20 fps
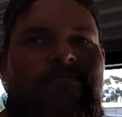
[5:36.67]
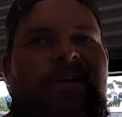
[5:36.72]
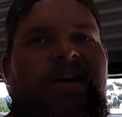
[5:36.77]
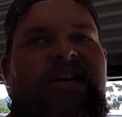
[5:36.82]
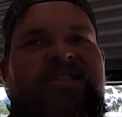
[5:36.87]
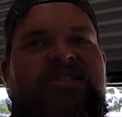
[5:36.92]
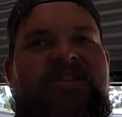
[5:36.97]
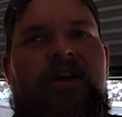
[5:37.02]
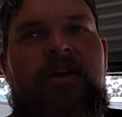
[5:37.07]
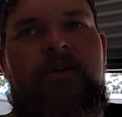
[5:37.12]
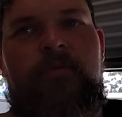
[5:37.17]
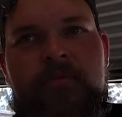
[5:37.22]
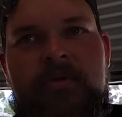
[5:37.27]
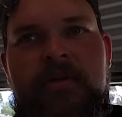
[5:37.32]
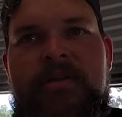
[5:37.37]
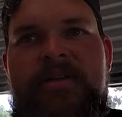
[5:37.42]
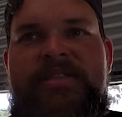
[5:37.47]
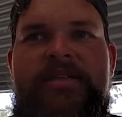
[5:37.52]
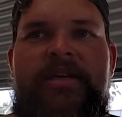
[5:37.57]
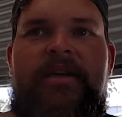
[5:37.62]
I don't
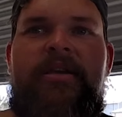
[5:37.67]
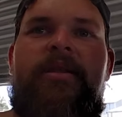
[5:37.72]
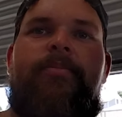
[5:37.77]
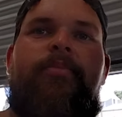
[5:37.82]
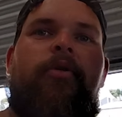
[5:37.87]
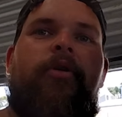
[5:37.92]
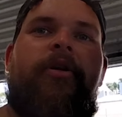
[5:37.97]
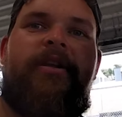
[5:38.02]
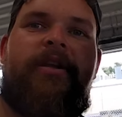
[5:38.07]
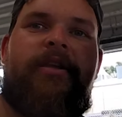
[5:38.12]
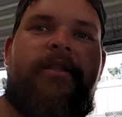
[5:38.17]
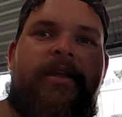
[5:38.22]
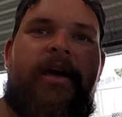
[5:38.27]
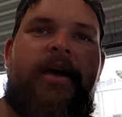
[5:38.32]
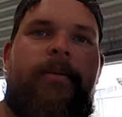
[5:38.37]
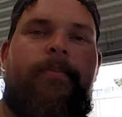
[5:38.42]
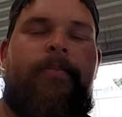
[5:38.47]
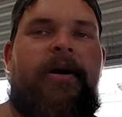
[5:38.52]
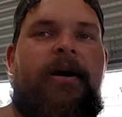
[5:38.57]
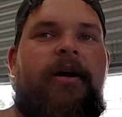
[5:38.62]
really see the point in
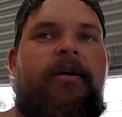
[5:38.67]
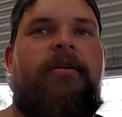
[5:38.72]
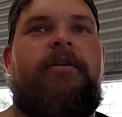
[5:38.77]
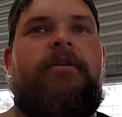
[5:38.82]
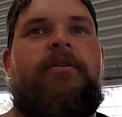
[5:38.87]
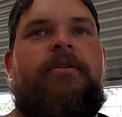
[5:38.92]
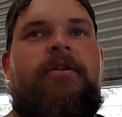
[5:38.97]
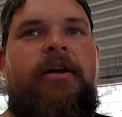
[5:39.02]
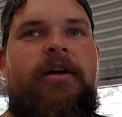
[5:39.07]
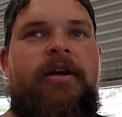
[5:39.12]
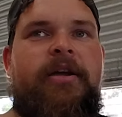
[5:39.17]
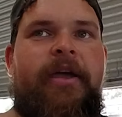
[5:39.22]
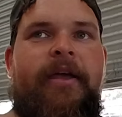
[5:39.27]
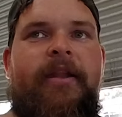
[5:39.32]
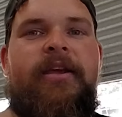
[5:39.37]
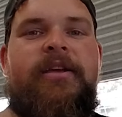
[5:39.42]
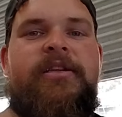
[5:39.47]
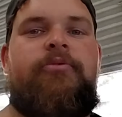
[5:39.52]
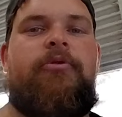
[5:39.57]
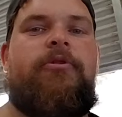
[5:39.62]
that, but
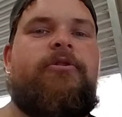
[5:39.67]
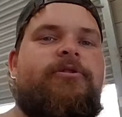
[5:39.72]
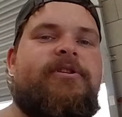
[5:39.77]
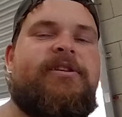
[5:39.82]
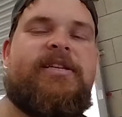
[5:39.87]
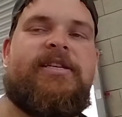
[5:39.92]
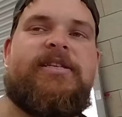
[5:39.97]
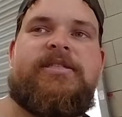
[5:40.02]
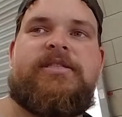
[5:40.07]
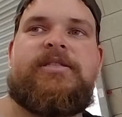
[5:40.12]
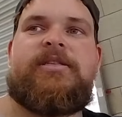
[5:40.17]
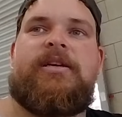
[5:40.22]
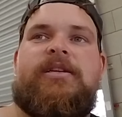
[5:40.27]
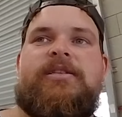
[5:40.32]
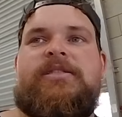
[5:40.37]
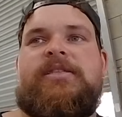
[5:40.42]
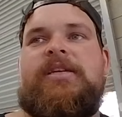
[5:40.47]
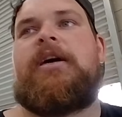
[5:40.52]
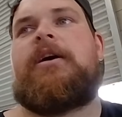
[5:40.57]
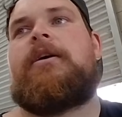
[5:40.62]
it is what it is.
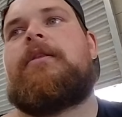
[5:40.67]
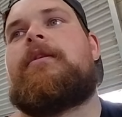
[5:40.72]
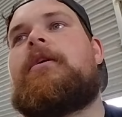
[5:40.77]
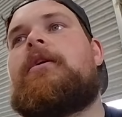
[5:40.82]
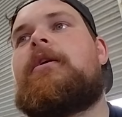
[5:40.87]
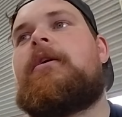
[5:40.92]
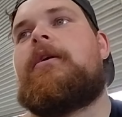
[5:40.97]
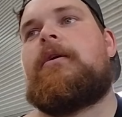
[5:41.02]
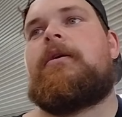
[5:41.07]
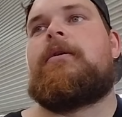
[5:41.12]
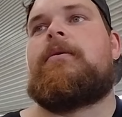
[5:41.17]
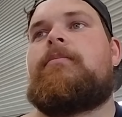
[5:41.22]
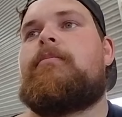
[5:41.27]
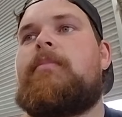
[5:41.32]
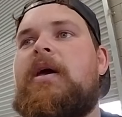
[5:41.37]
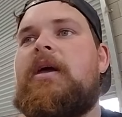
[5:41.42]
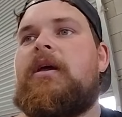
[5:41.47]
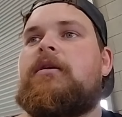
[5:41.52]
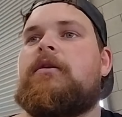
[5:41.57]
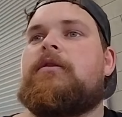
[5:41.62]
That's how they're
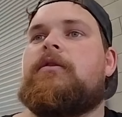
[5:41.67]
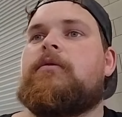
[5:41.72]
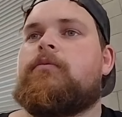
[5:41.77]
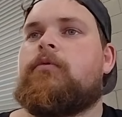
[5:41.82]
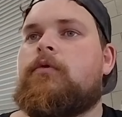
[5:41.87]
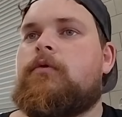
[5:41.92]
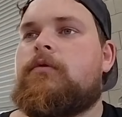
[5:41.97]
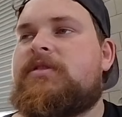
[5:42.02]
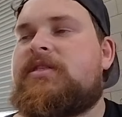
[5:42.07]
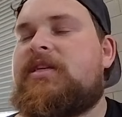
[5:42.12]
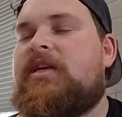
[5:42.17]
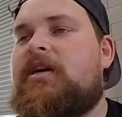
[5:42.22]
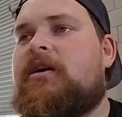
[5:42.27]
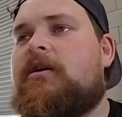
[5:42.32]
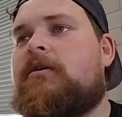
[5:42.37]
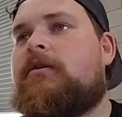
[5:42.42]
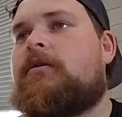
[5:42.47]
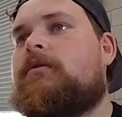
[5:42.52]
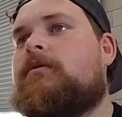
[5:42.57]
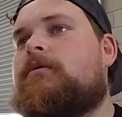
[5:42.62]
making the rules
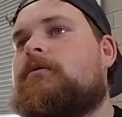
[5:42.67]
now.